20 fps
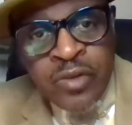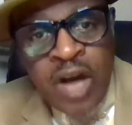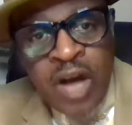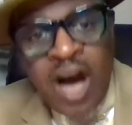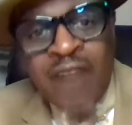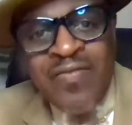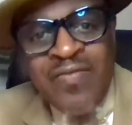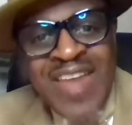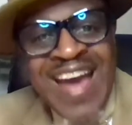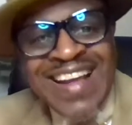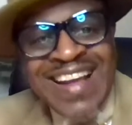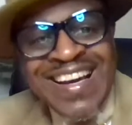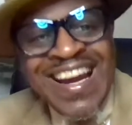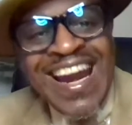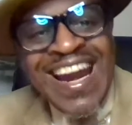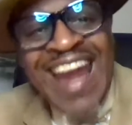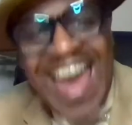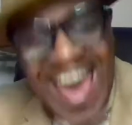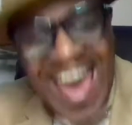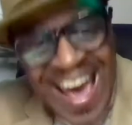of that
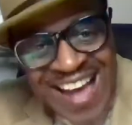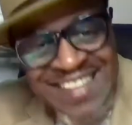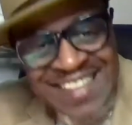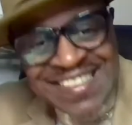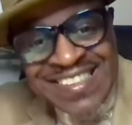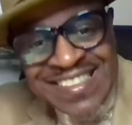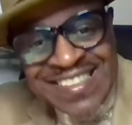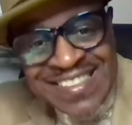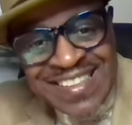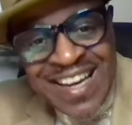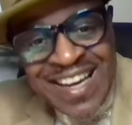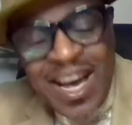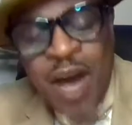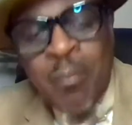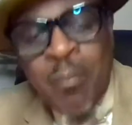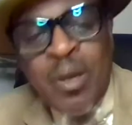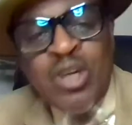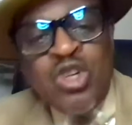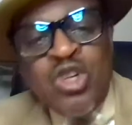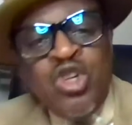class,
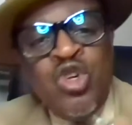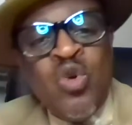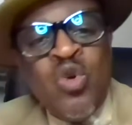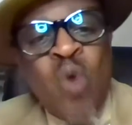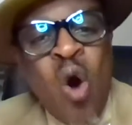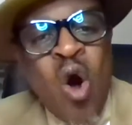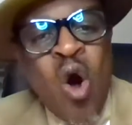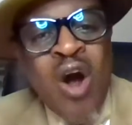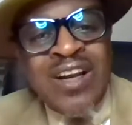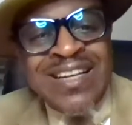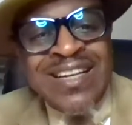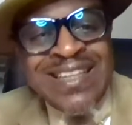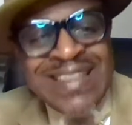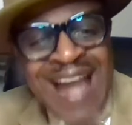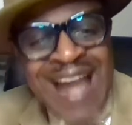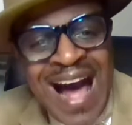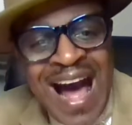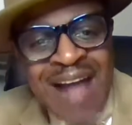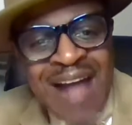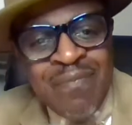but you are
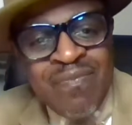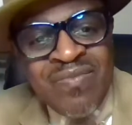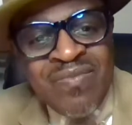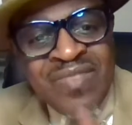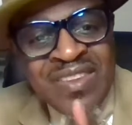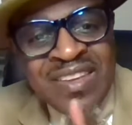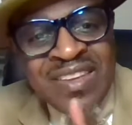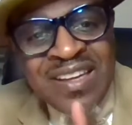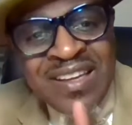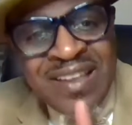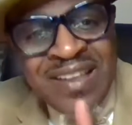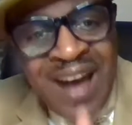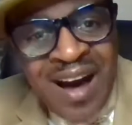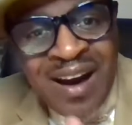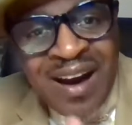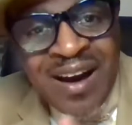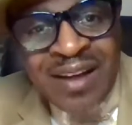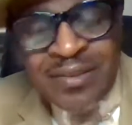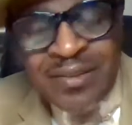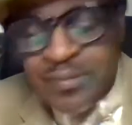not God.